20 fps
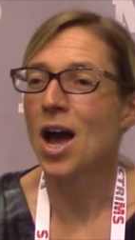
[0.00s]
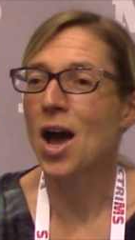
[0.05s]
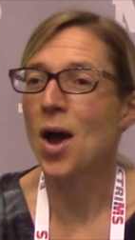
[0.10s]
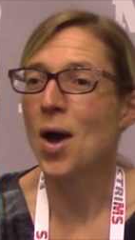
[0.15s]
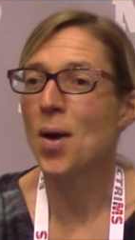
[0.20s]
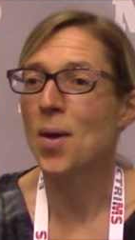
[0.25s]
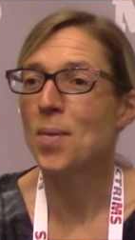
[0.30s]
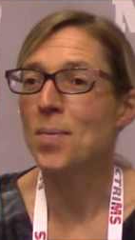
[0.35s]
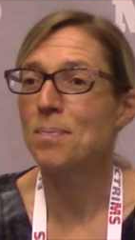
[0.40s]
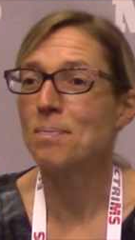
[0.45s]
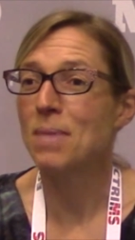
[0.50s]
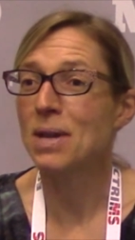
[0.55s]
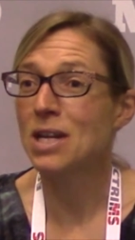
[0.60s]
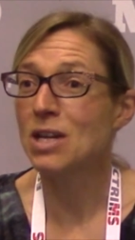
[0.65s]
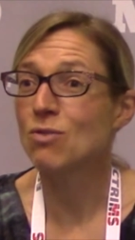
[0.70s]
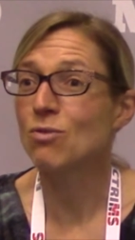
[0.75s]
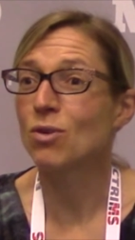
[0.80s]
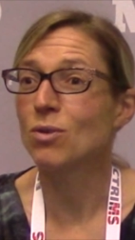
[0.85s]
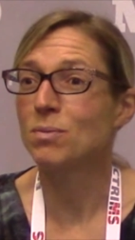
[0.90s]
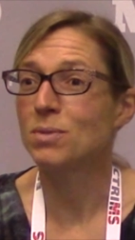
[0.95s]

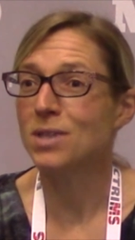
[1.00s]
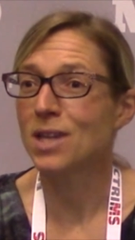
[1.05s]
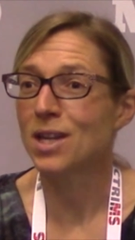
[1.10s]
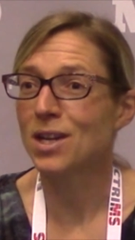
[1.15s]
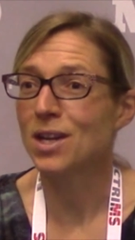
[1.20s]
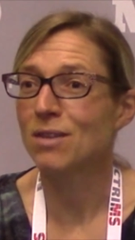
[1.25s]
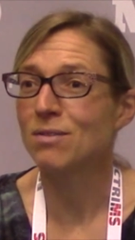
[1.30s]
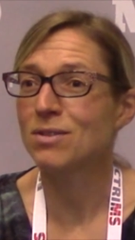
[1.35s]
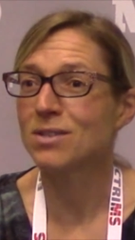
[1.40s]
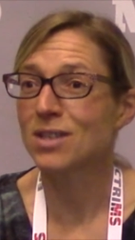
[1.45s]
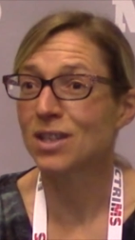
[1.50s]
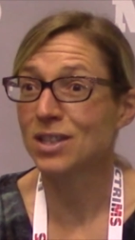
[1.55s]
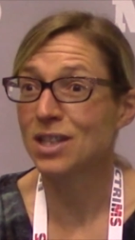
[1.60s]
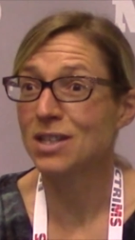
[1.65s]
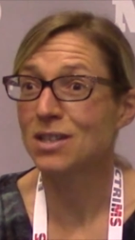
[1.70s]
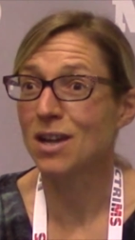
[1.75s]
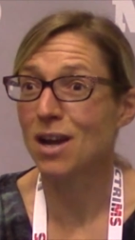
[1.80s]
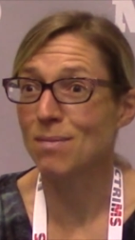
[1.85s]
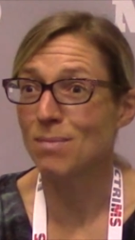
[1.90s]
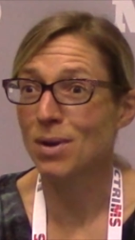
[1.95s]
Many groups then have
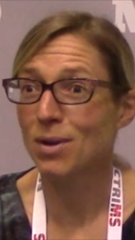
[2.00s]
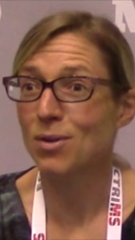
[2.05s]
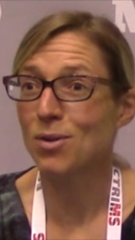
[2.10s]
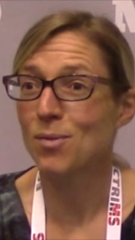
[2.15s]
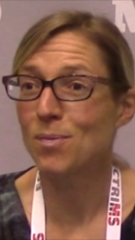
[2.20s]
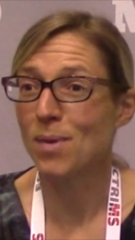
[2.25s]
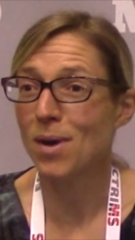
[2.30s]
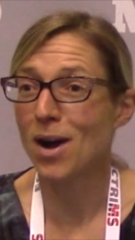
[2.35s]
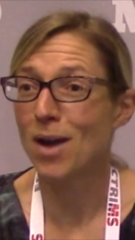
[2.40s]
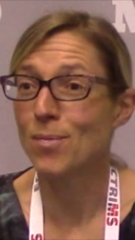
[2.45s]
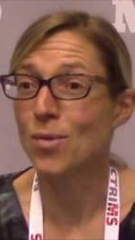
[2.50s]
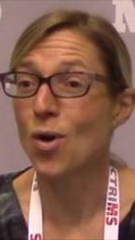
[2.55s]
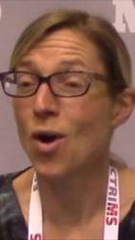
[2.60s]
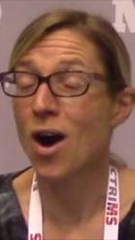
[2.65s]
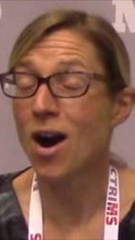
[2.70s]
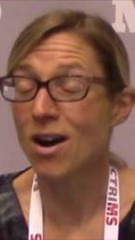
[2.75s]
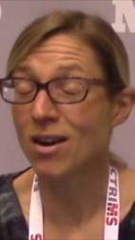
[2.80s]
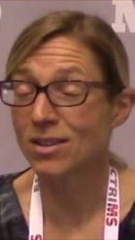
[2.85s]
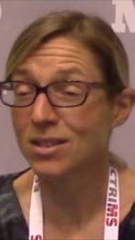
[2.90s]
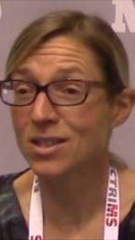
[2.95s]
studied gut microbiome or
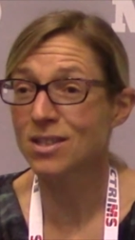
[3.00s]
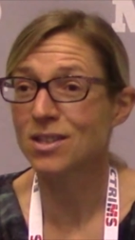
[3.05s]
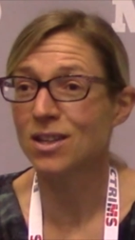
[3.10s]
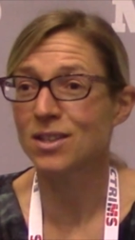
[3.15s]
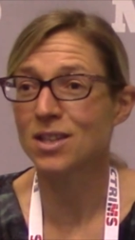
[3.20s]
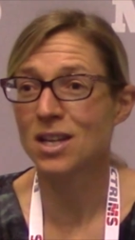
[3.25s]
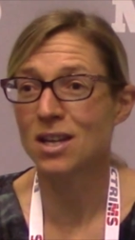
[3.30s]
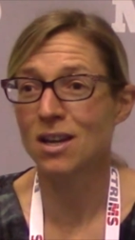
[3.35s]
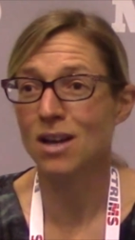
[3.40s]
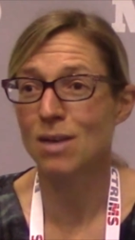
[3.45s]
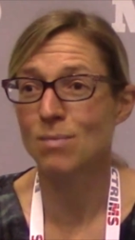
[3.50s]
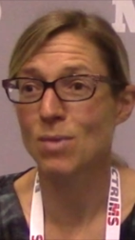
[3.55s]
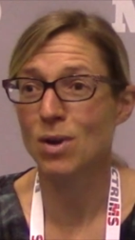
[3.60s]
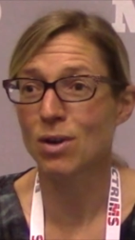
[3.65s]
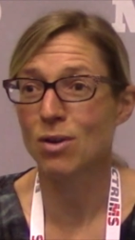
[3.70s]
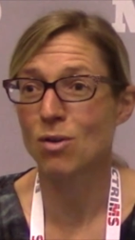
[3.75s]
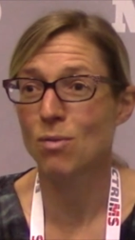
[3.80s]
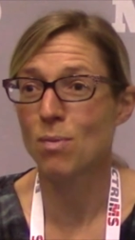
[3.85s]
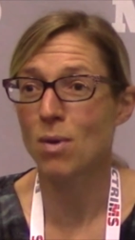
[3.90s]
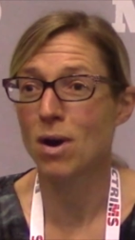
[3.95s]
are studying gut
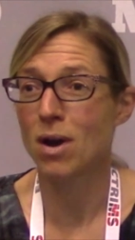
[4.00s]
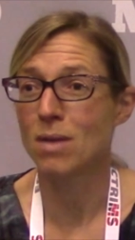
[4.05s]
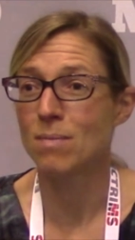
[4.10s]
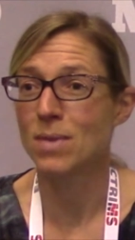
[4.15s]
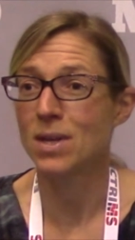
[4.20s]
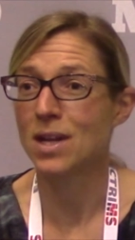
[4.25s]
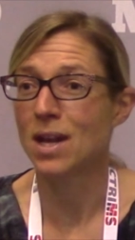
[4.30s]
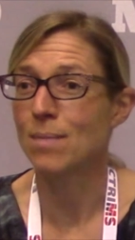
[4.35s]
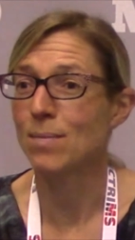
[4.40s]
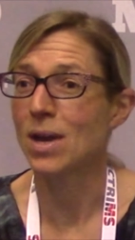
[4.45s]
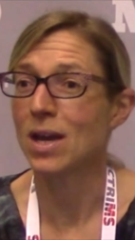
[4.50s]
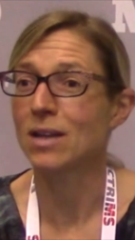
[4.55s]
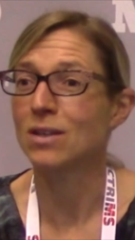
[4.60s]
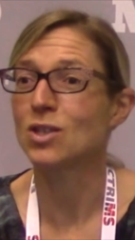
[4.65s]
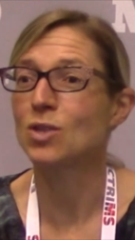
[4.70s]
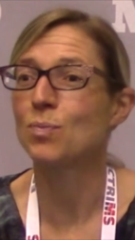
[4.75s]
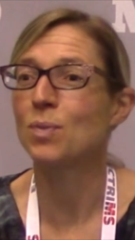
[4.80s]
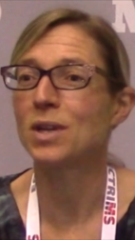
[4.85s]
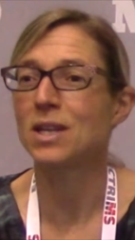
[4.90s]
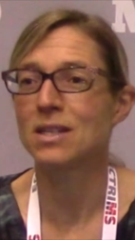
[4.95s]
microbiome in
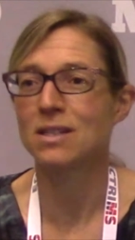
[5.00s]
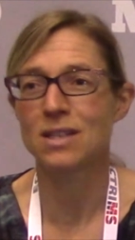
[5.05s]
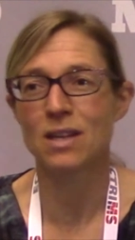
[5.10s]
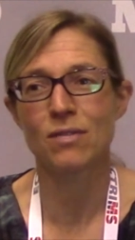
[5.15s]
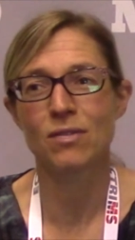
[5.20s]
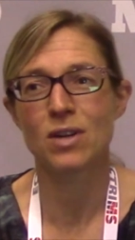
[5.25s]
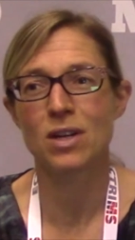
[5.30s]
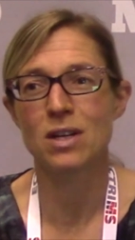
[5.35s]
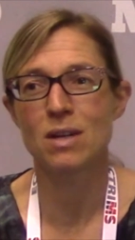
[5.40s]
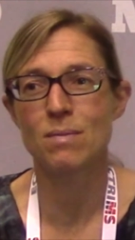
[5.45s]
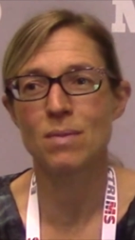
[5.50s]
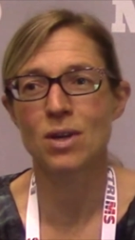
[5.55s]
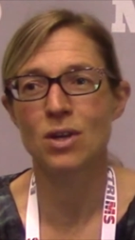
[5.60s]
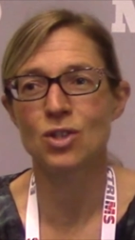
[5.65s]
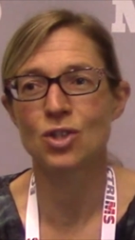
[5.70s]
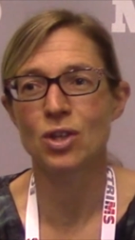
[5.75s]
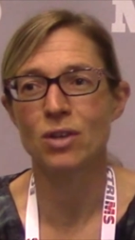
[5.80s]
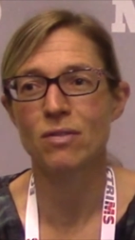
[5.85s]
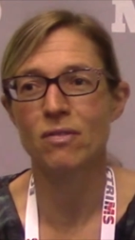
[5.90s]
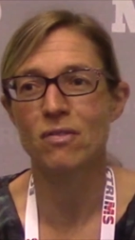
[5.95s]
MS, but it's definitely an
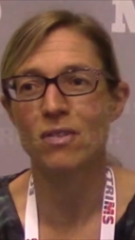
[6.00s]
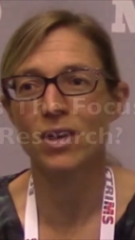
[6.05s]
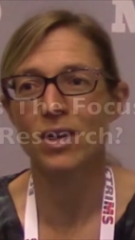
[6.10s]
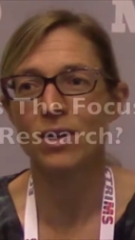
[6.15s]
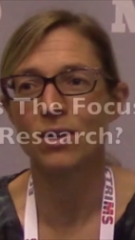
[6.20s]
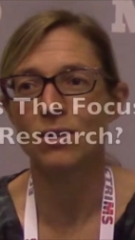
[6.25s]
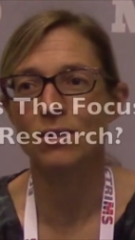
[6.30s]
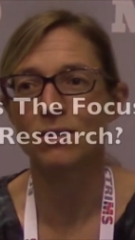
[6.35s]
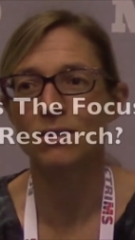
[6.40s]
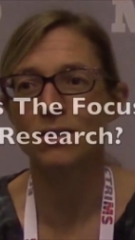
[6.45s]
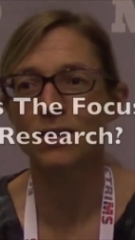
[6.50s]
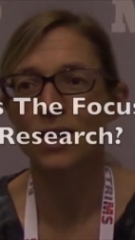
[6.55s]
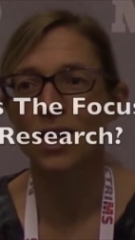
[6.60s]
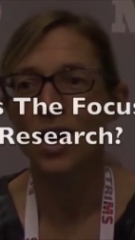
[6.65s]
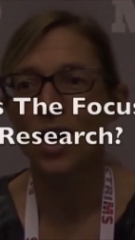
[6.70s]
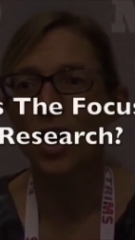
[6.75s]
emerging field.